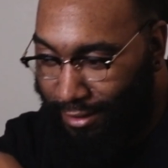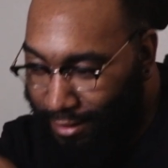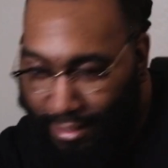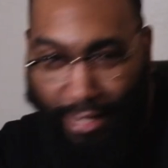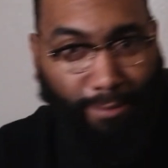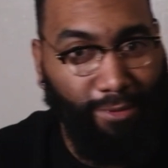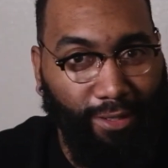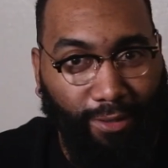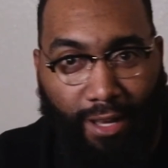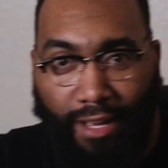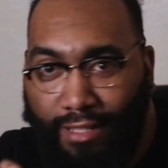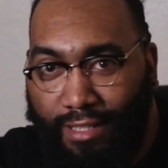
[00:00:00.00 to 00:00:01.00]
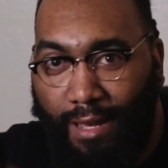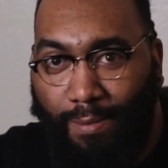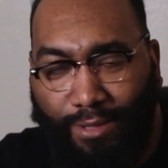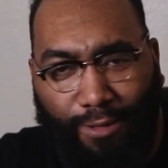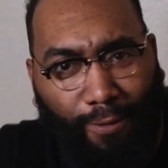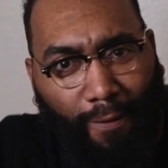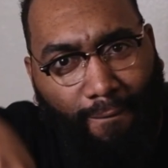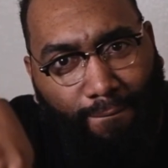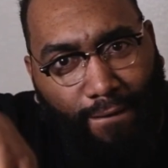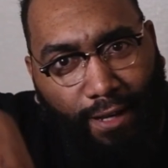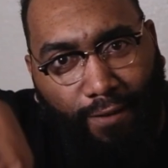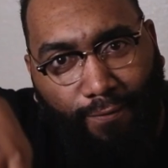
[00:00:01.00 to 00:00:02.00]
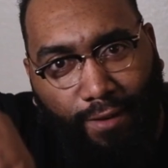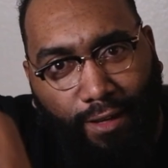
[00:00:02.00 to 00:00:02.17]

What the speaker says: step 2, step 2. Fick it.